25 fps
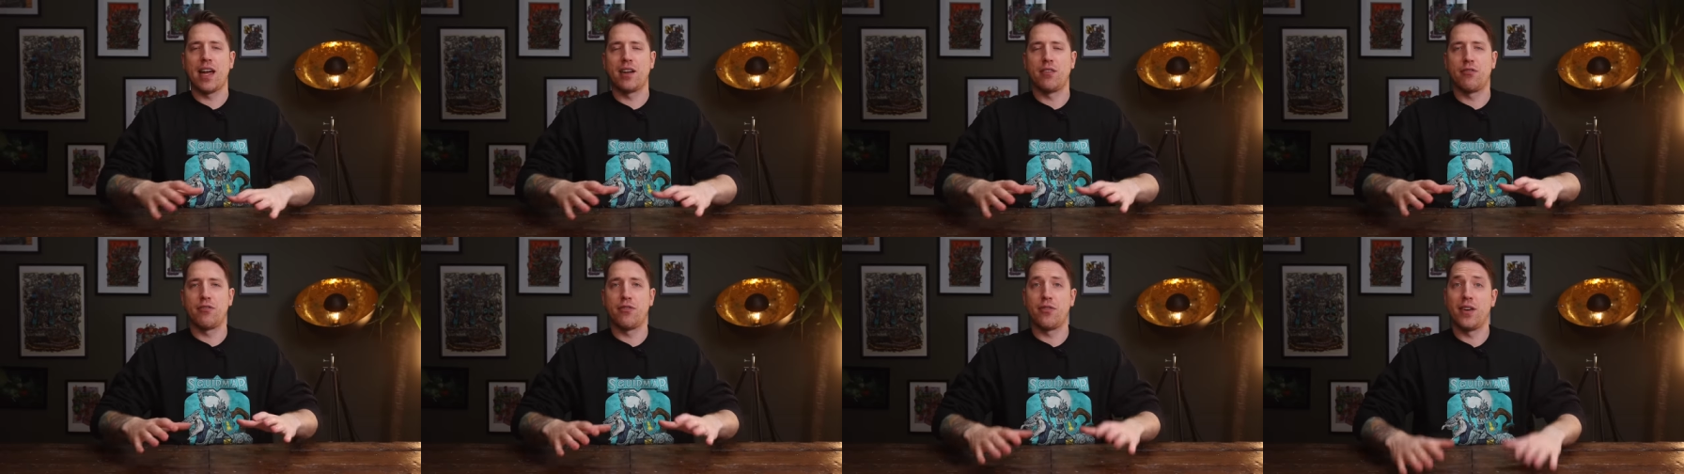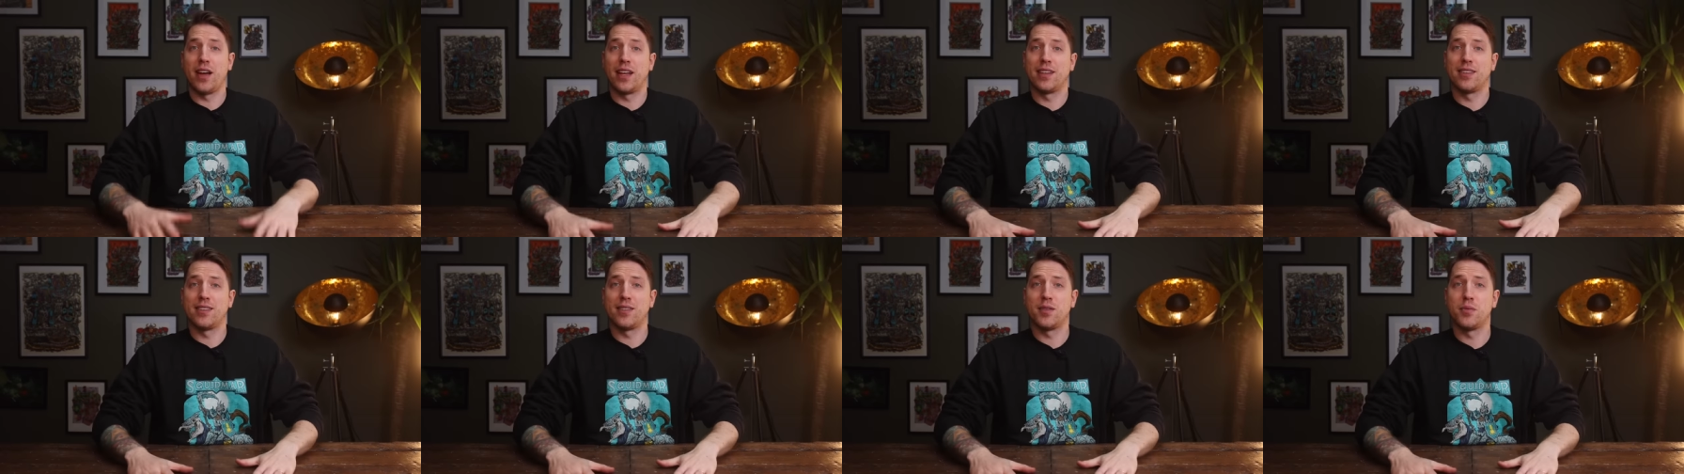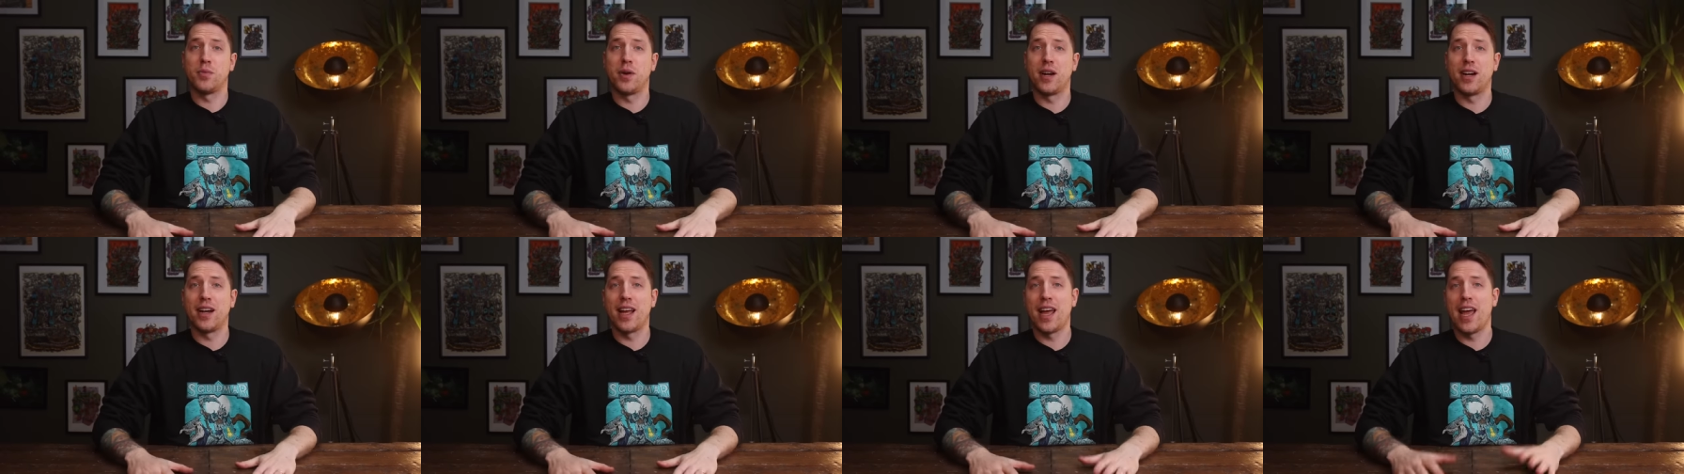had
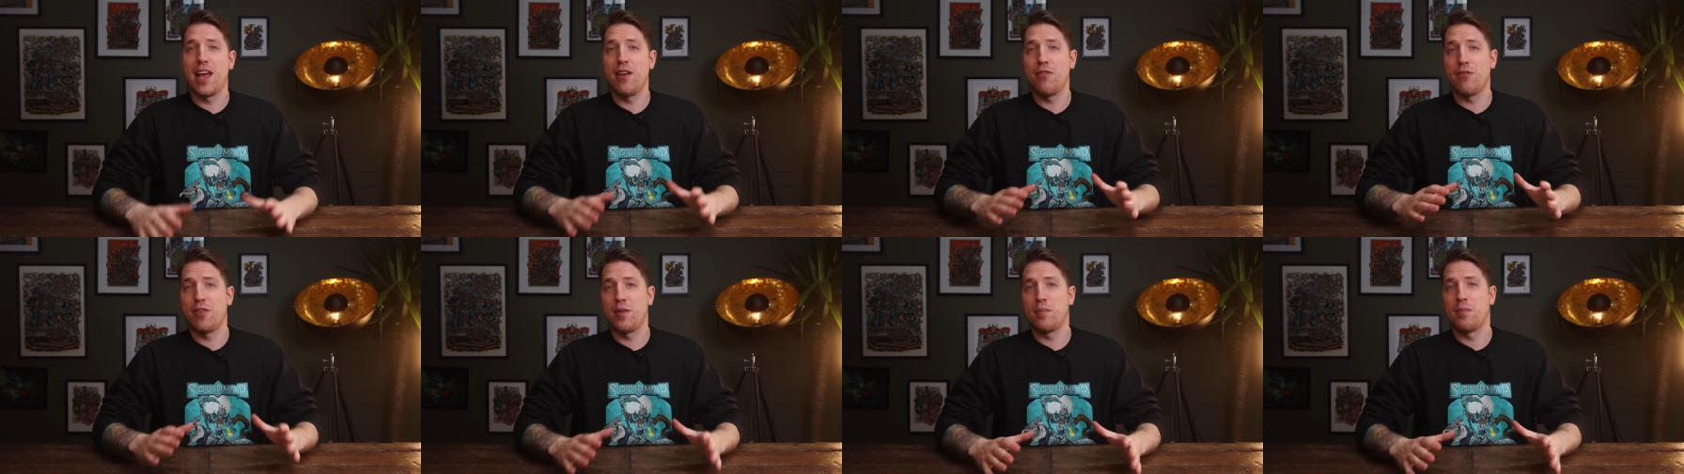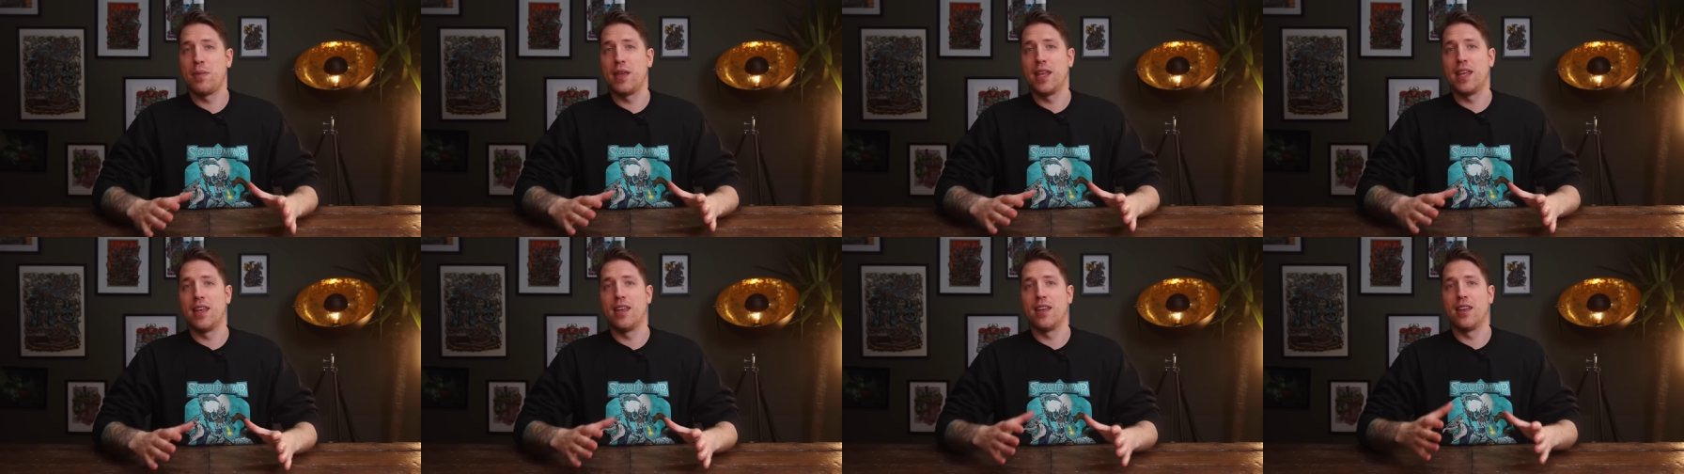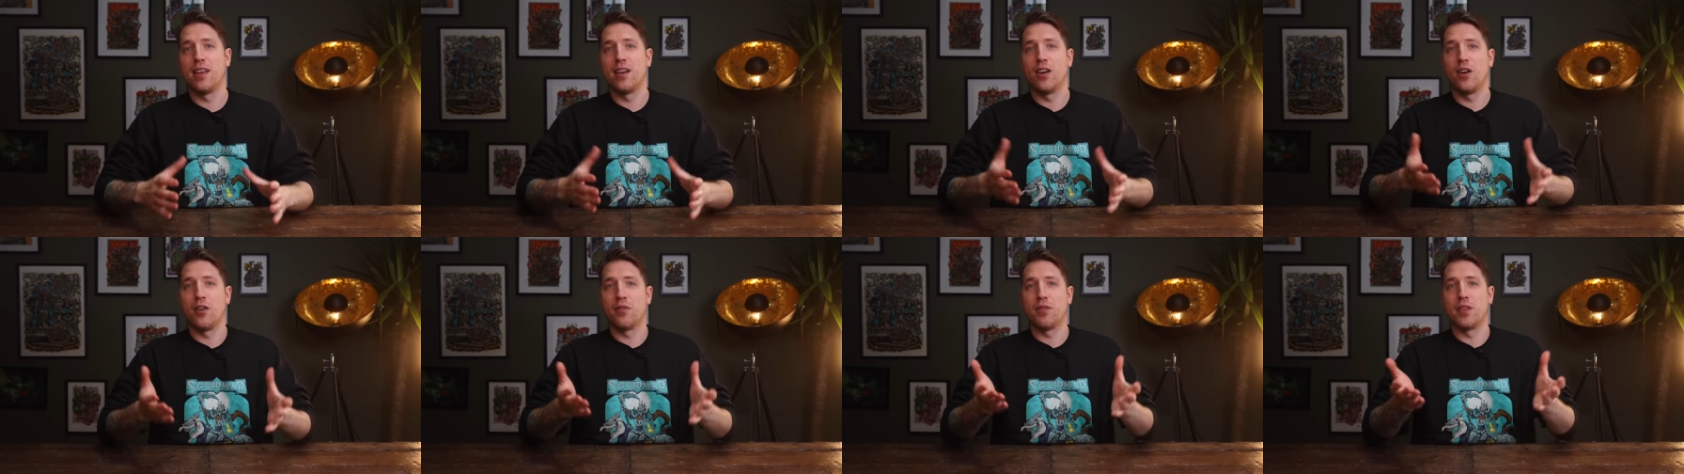friends where the
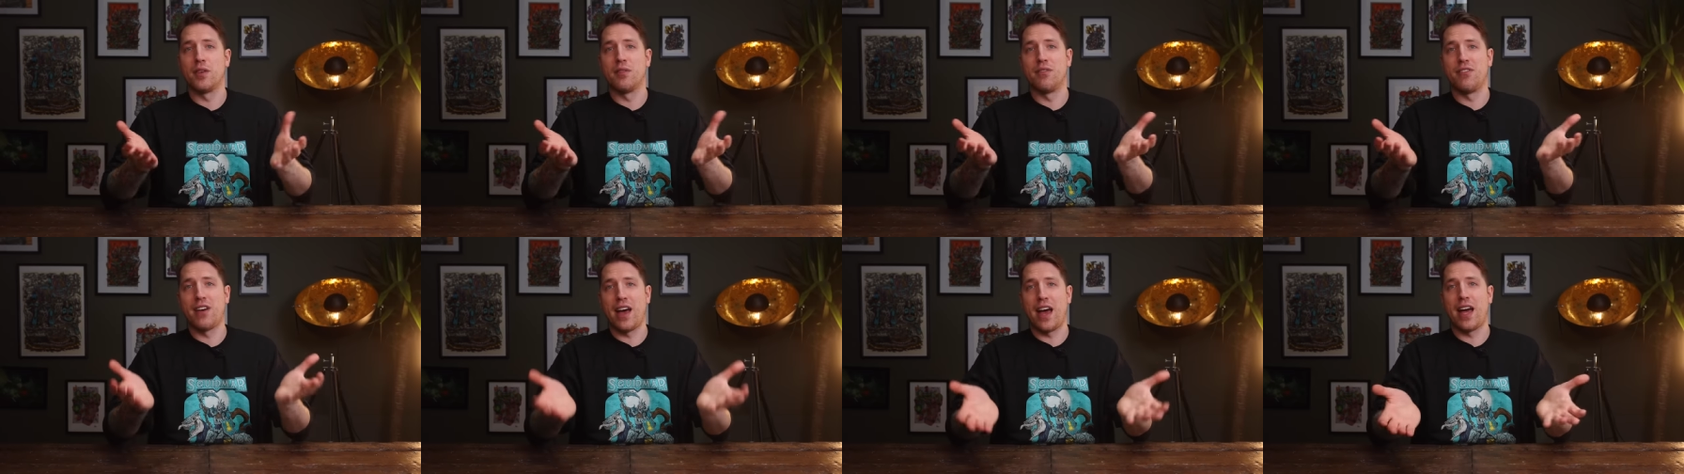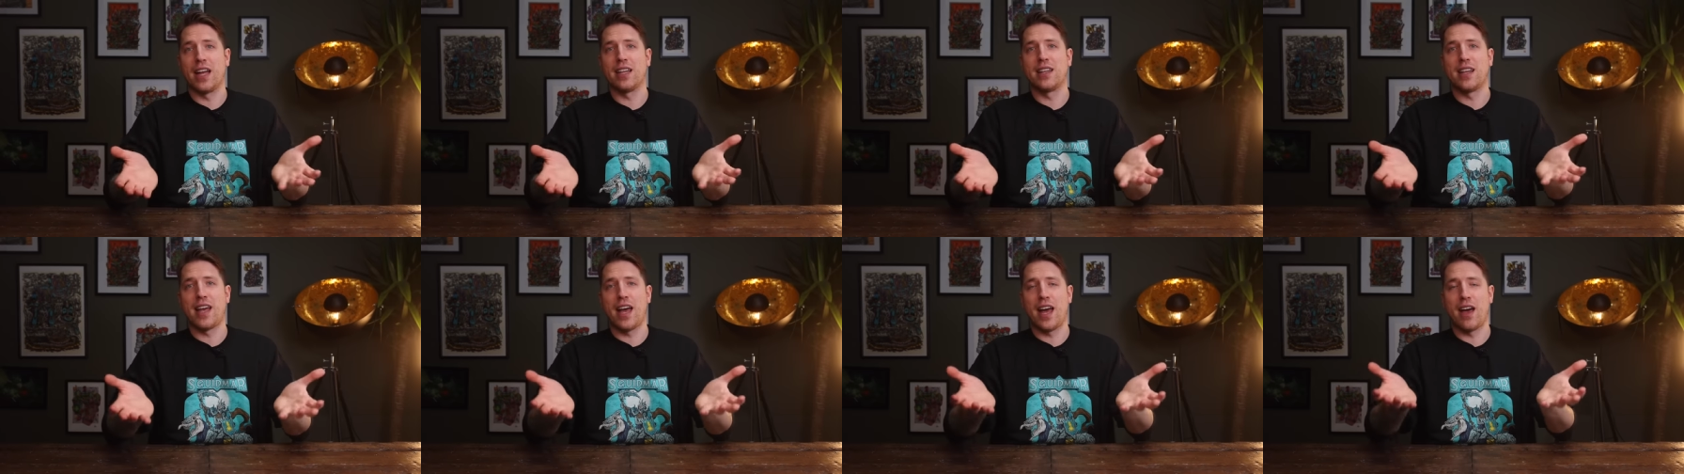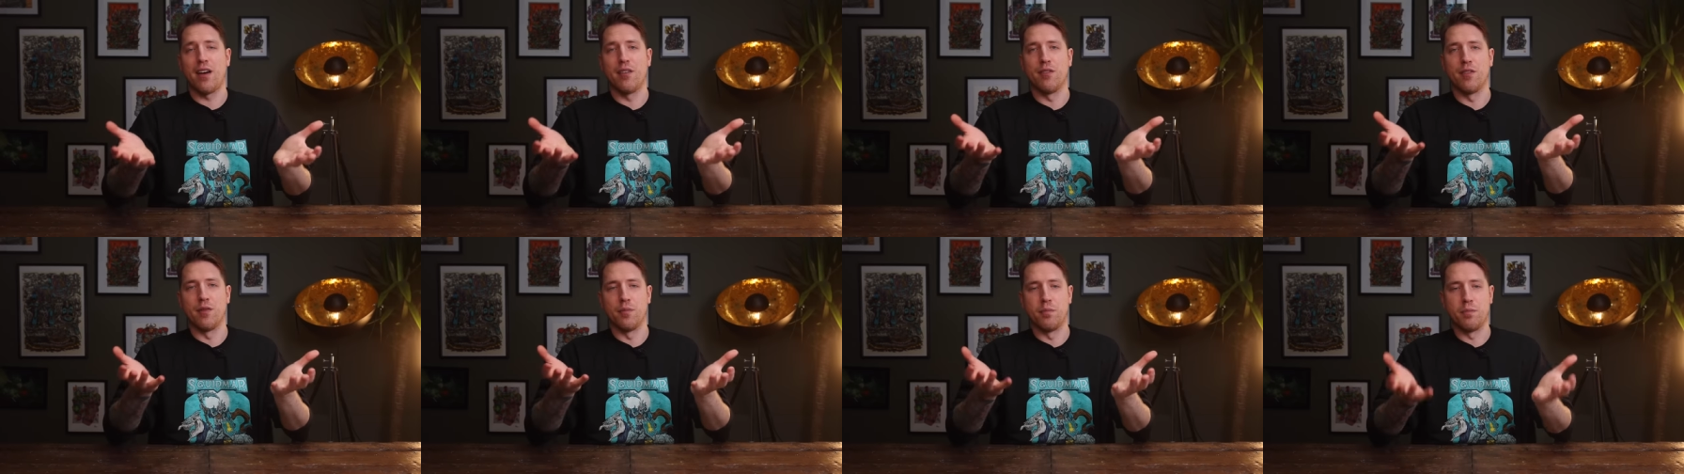FEP of the vat
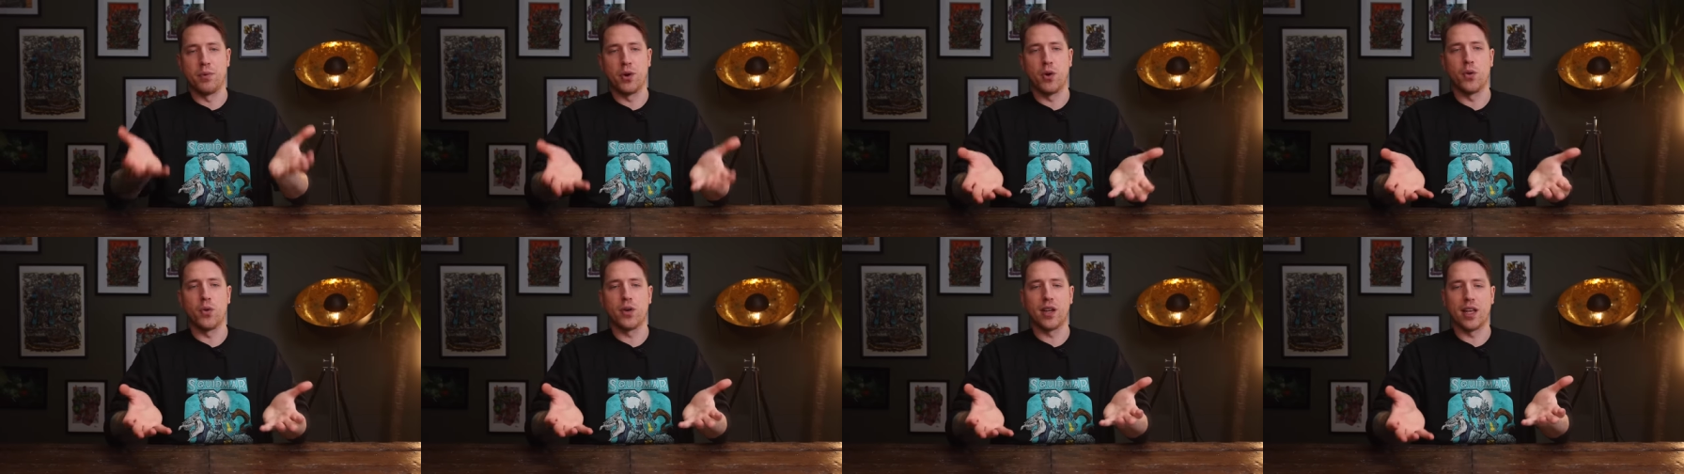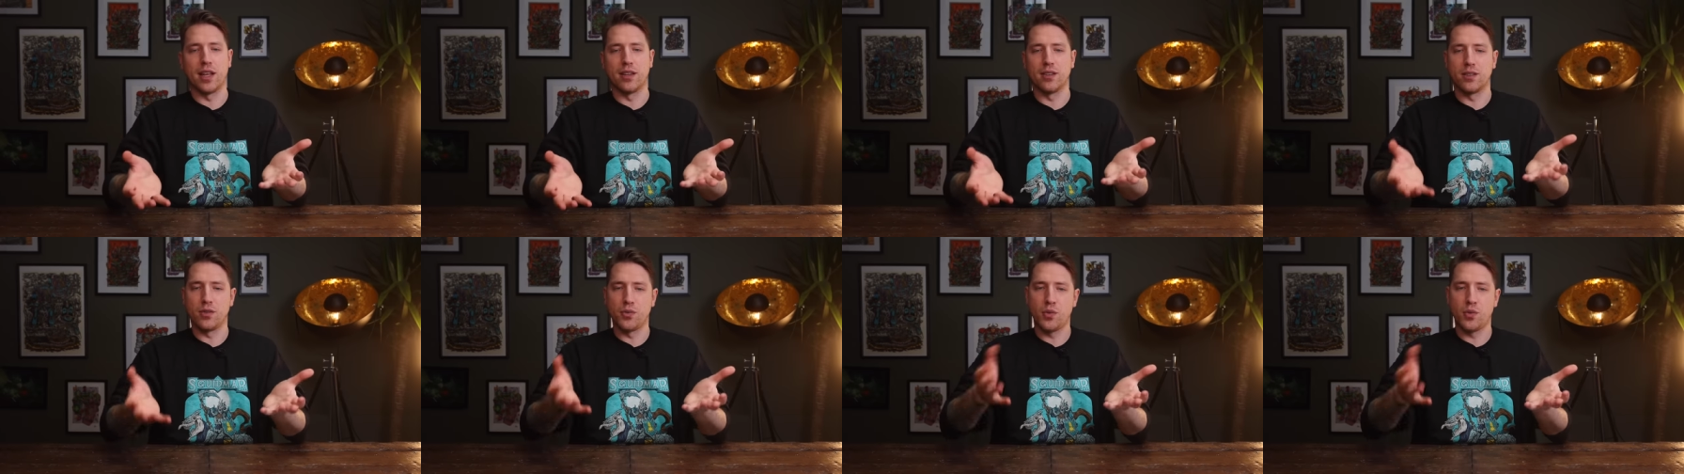have broken,